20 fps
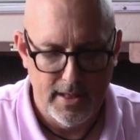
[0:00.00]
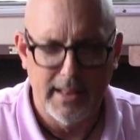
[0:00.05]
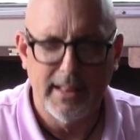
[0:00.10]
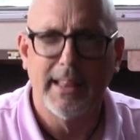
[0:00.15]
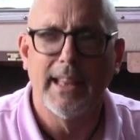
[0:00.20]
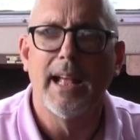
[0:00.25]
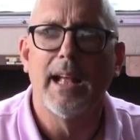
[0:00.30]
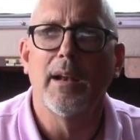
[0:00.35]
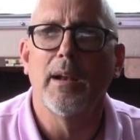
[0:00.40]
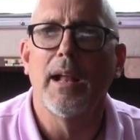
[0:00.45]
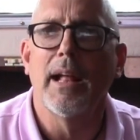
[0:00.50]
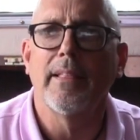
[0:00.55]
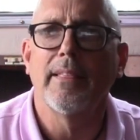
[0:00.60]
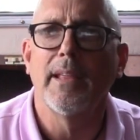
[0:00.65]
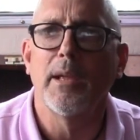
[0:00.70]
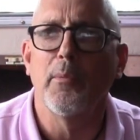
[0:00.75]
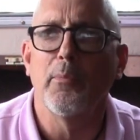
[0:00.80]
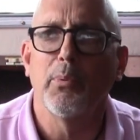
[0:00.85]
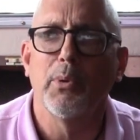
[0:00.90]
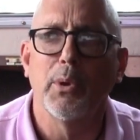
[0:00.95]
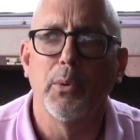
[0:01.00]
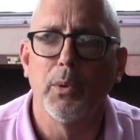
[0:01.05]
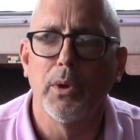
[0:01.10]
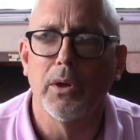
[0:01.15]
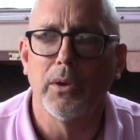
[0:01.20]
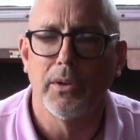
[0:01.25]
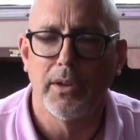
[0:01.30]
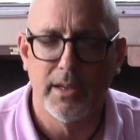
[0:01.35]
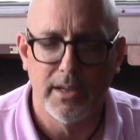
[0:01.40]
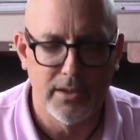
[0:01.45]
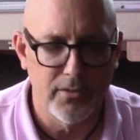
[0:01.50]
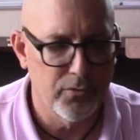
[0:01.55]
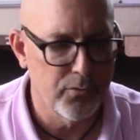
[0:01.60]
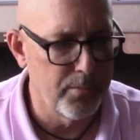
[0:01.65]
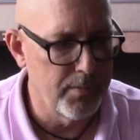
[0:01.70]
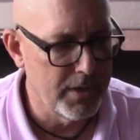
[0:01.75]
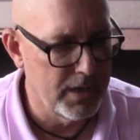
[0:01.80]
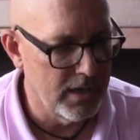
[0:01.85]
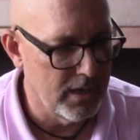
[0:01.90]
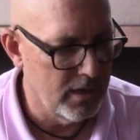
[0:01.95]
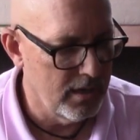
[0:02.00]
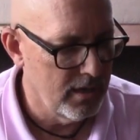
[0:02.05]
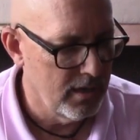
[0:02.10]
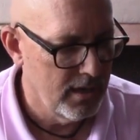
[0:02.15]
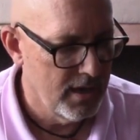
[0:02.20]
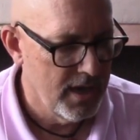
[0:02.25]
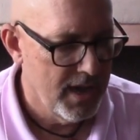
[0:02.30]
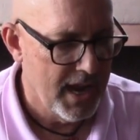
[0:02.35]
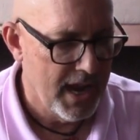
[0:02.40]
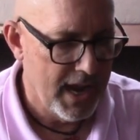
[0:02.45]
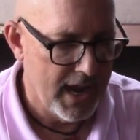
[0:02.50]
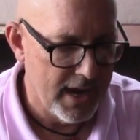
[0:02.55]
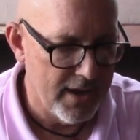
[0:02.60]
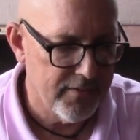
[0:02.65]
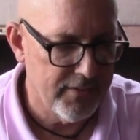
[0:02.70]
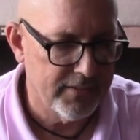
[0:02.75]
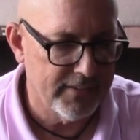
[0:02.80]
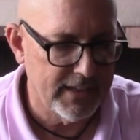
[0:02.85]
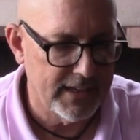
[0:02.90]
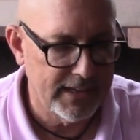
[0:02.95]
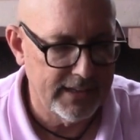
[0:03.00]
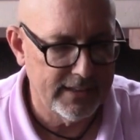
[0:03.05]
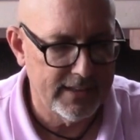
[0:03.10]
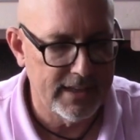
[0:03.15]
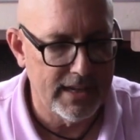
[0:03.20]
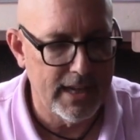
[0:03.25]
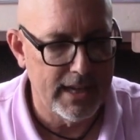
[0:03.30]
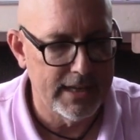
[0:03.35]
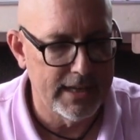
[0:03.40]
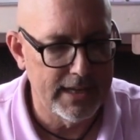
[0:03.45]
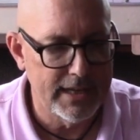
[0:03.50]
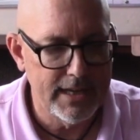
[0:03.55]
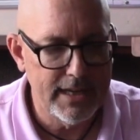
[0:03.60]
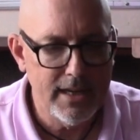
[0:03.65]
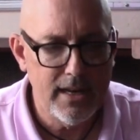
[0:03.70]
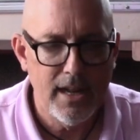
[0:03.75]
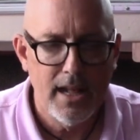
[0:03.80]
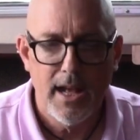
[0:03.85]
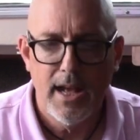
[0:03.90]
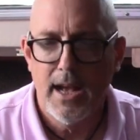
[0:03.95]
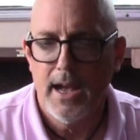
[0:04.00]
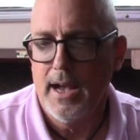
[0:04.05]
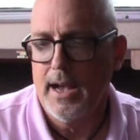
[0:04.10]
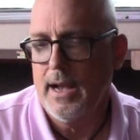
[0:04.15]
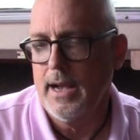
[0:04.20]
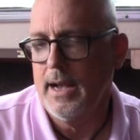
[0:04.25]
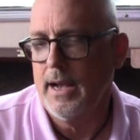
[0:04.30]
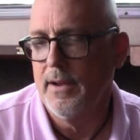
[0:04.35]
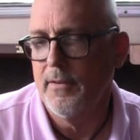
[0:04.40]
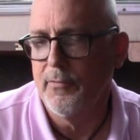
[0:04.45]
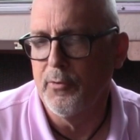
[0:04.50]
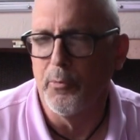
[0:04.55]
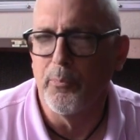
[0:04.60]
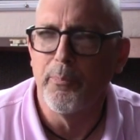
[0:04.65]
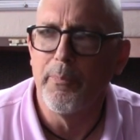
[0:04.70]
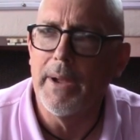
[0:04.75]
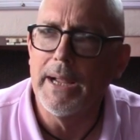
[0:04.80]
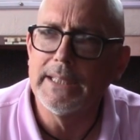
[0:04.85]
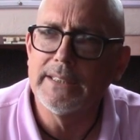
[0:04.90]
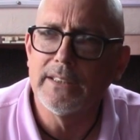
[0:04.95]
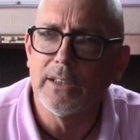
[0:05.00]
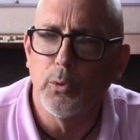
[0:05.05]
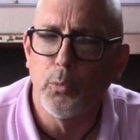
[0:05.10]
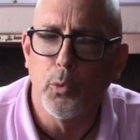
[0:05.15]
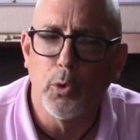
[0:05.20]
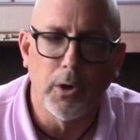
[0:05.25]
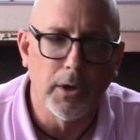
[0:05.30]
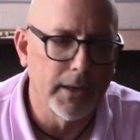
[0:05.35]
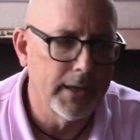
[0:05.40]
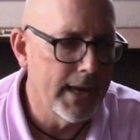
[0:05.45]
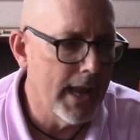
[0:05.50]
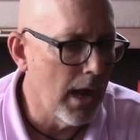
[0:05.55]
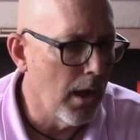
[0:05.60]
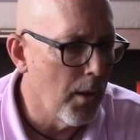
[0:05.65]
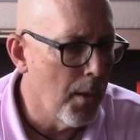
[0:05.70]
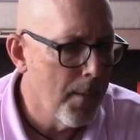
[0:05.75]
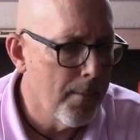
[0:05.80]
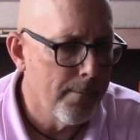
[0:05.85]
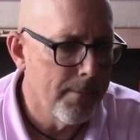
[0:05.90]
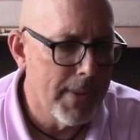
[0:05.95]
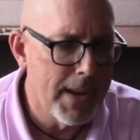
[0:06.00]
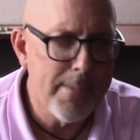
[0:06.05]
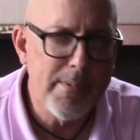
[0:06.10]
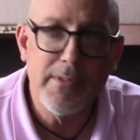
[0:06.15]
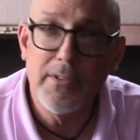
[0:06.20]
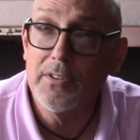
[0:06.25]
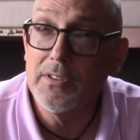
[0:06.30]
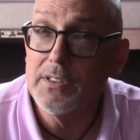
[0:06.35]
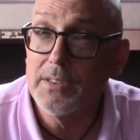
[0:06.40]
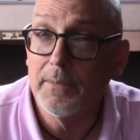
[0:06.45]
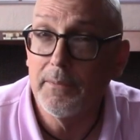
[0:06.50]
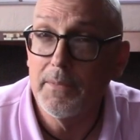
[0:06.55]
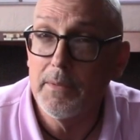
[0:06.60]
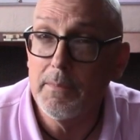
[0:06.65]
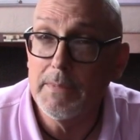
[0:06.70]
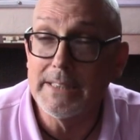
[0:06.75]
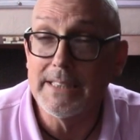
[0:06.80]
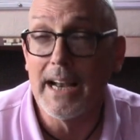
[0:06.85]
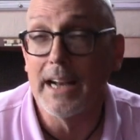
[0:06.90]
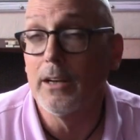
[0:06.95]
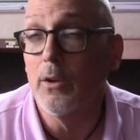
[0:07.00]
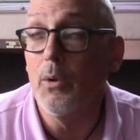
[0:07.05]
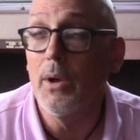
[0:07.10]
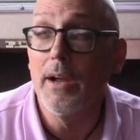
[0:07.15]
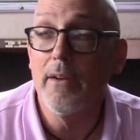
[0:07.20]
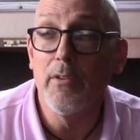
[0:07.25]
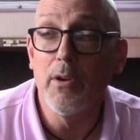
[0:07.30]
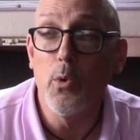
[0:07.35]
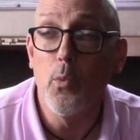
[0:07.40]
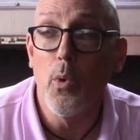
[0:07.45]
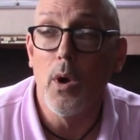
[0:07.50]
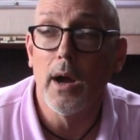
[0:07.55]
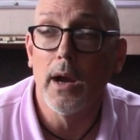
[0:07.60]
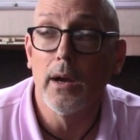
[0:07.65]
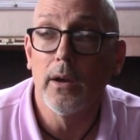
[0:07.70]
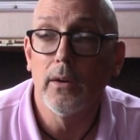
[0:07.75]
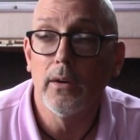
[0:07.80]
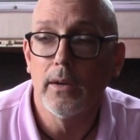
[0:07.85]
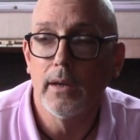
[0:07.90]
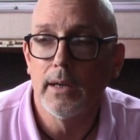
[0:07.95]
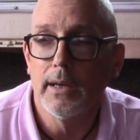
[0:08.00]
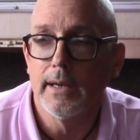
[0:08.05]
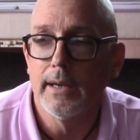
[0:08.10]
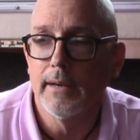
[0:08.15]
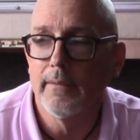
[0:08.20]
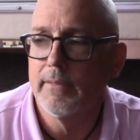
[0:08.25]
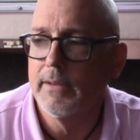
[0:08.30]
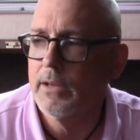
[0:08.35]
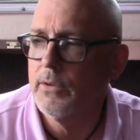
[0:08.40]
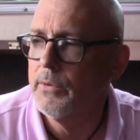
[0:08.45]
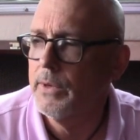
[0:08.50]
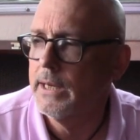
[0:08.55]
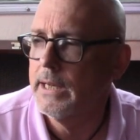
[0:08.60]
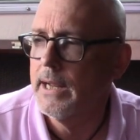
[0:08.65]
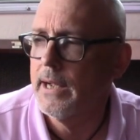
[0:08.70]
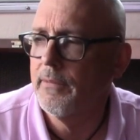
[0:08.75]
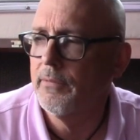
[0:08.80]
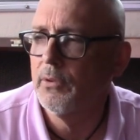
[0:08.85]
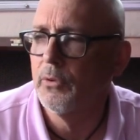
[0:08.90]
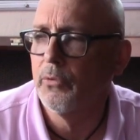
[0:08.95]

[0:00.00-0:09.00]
that I think pretty well gives me everything that I need for basic work. Now, maybe there's something missing. I don't have any wire. I'm getting ready to have to